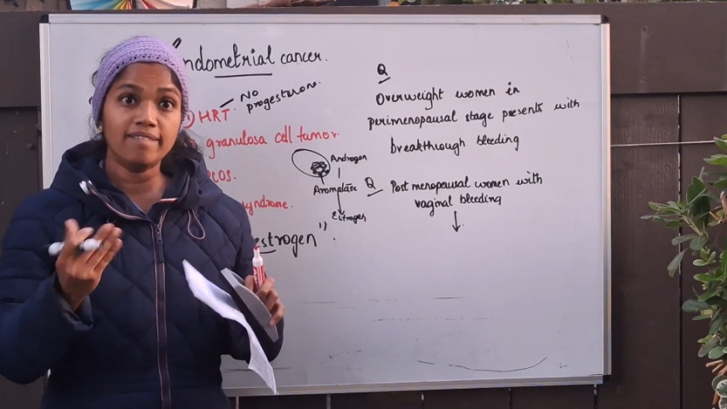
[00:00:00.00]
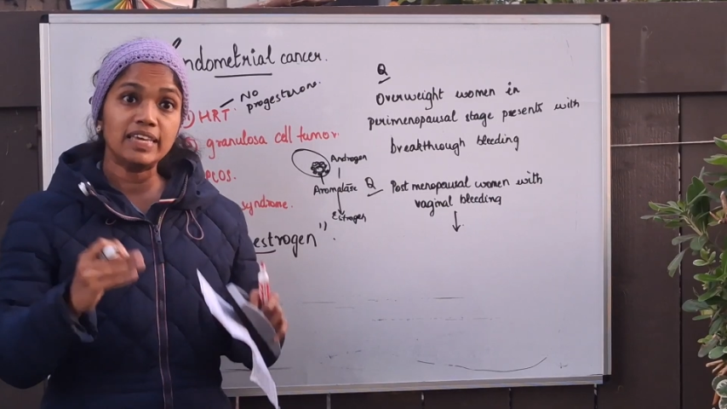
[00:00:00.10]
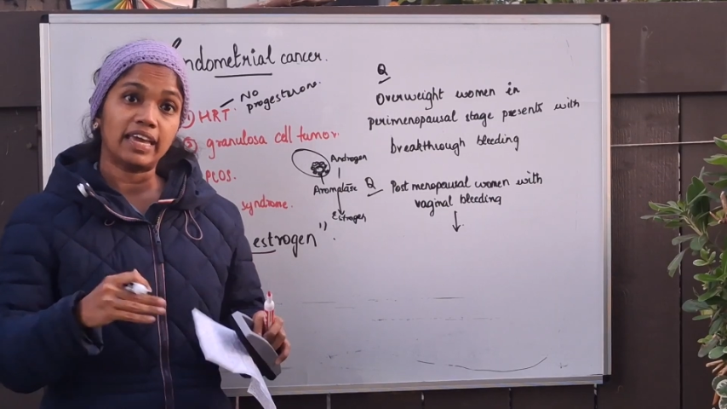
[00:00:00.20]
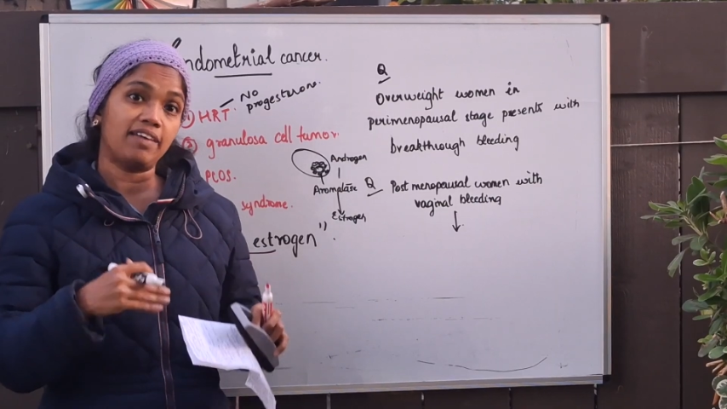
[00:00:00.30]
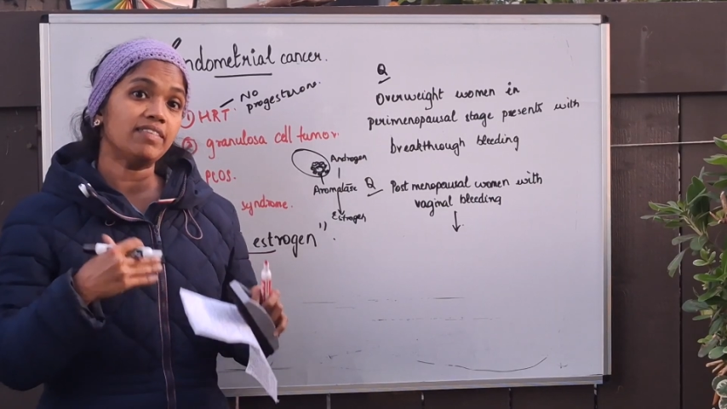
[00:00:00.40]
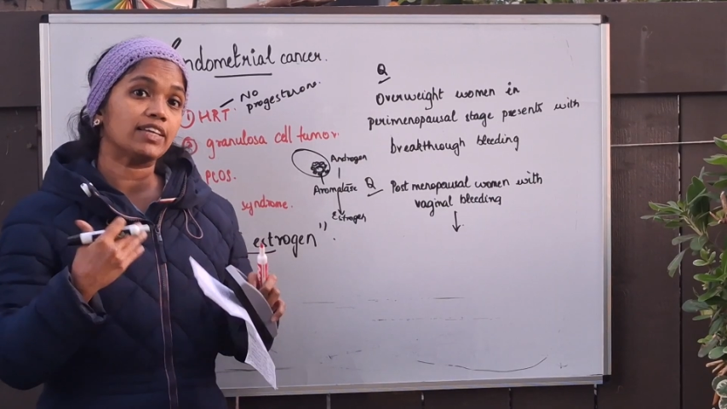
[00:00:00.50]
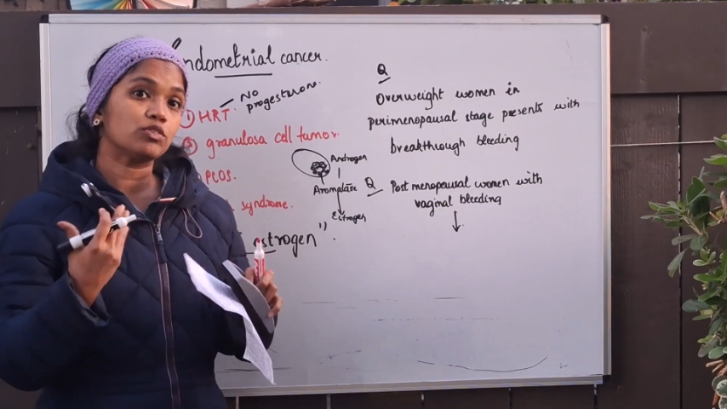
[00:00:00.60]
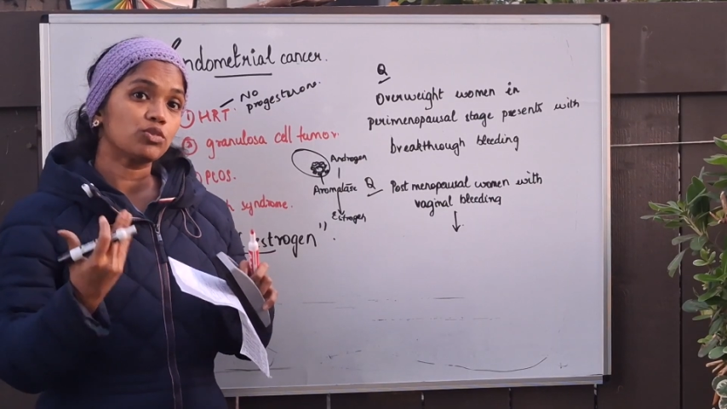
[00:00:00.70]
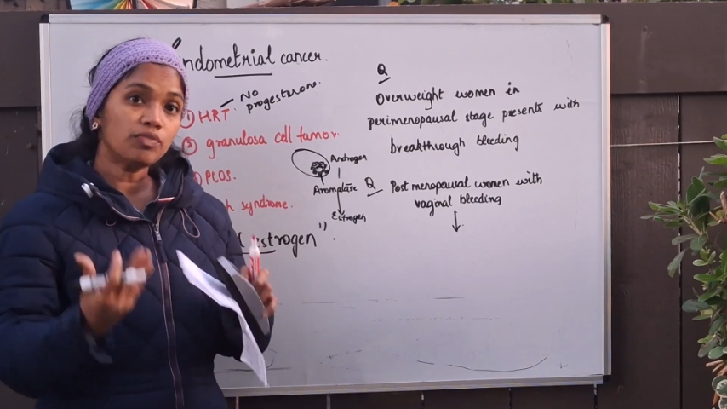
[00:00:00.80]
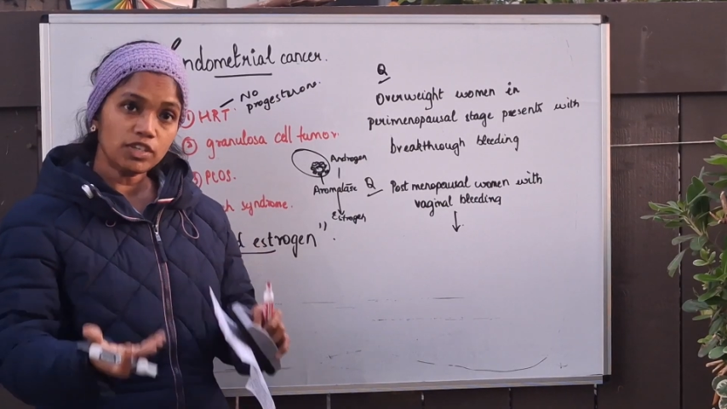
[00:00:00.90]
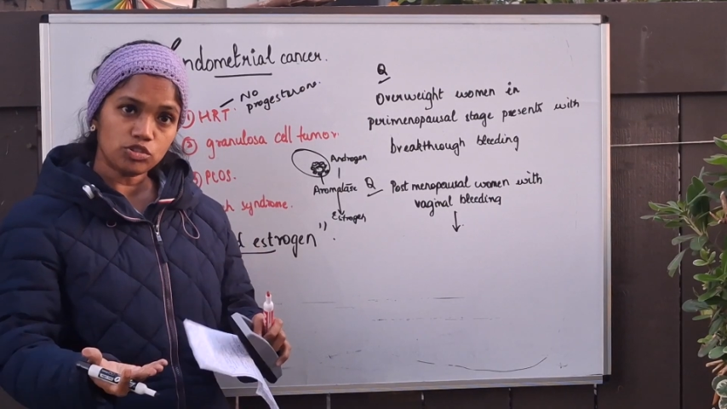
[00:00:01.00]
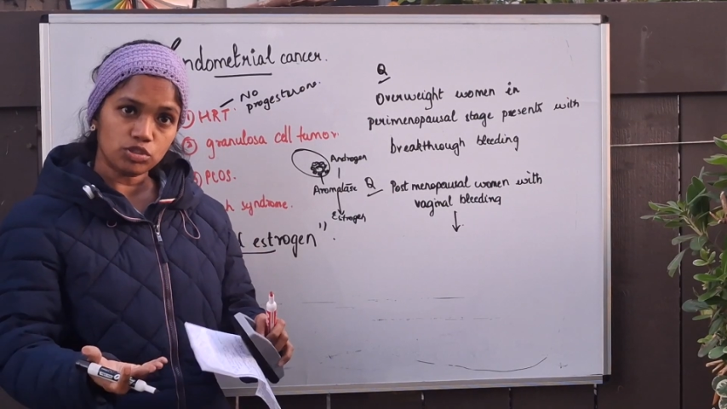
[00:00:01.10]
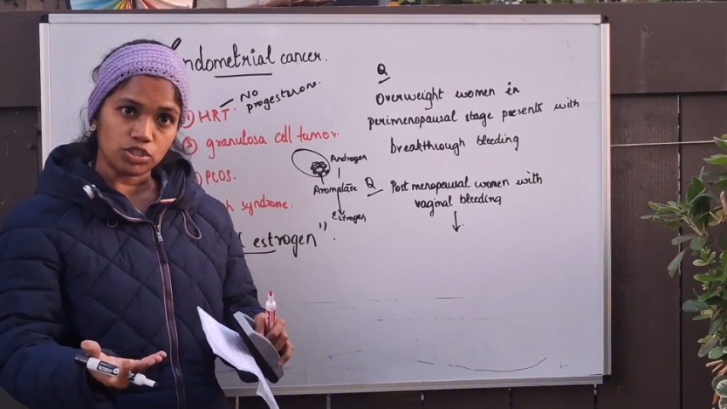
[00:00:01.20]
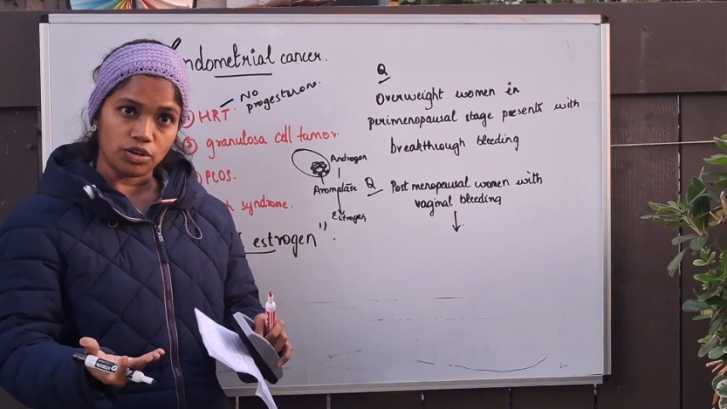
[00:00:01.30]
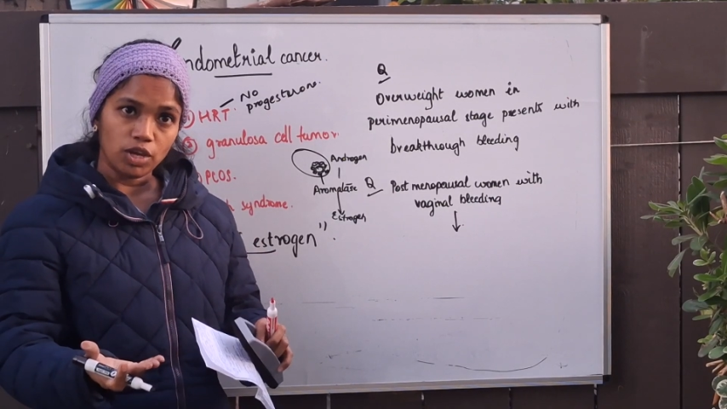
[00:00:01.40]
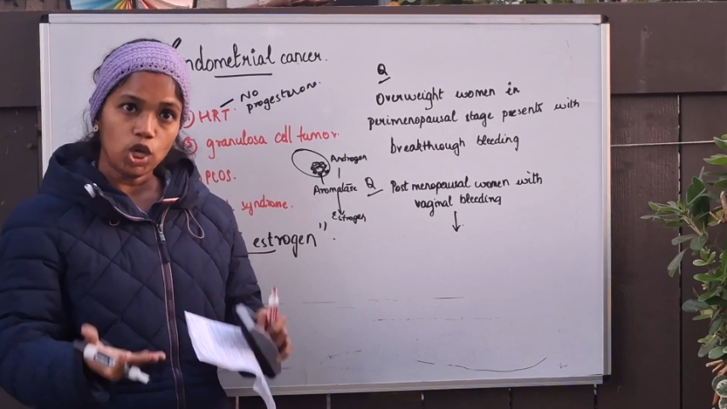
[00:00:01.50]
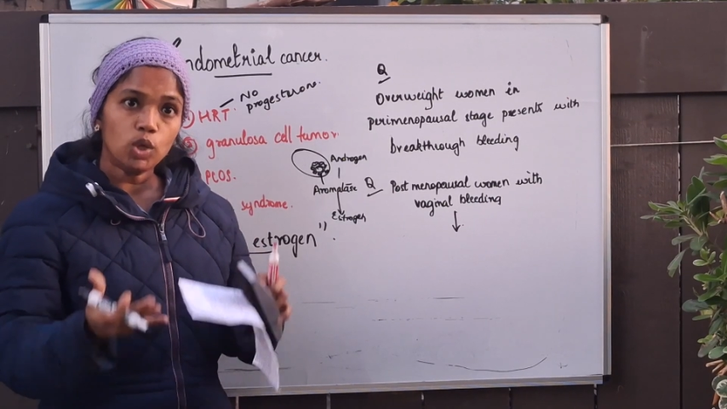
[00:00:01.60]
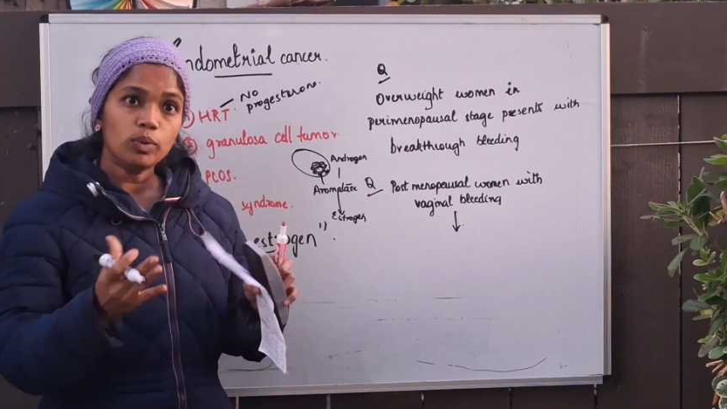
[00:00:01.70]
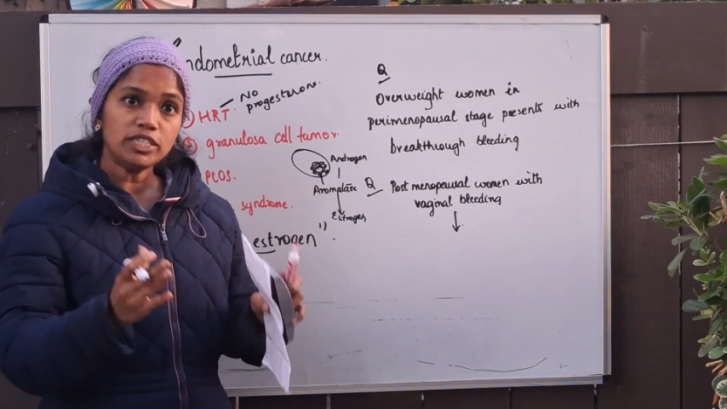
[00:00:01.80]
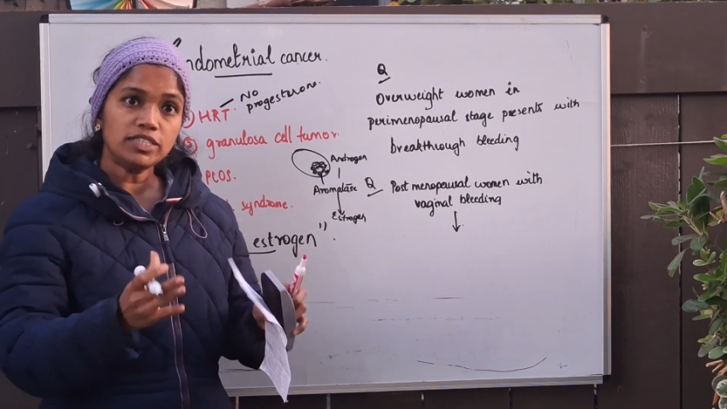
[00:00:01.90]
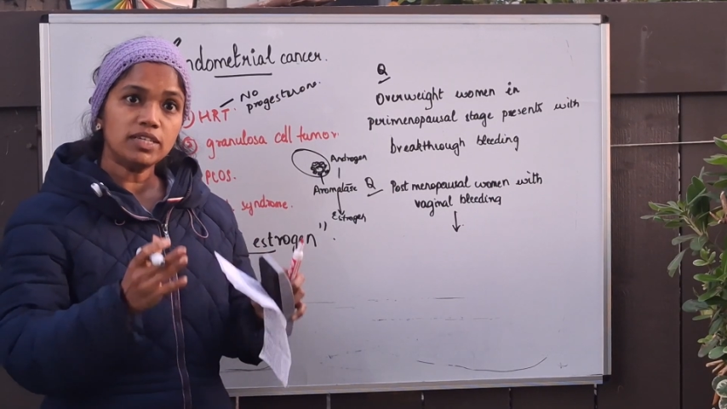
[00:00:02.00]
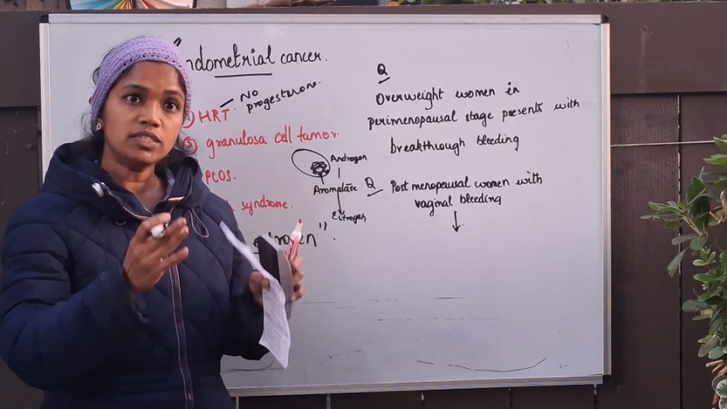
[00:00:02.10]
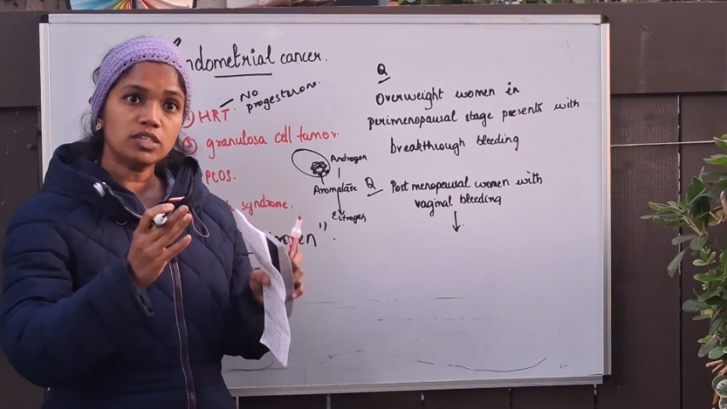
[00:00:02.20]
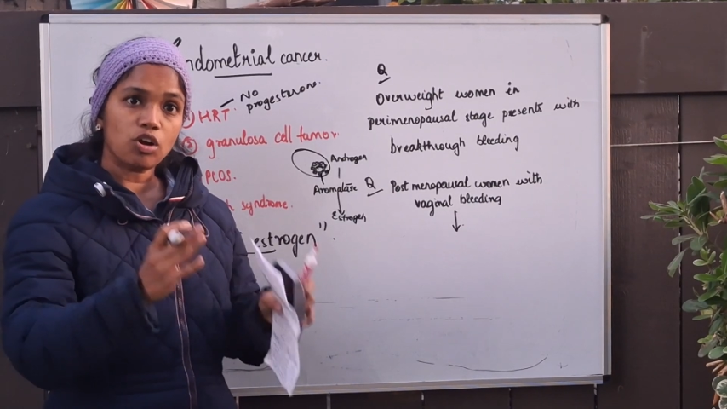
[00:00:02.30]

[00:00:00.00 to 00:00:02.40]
we have excess of estrogen, which is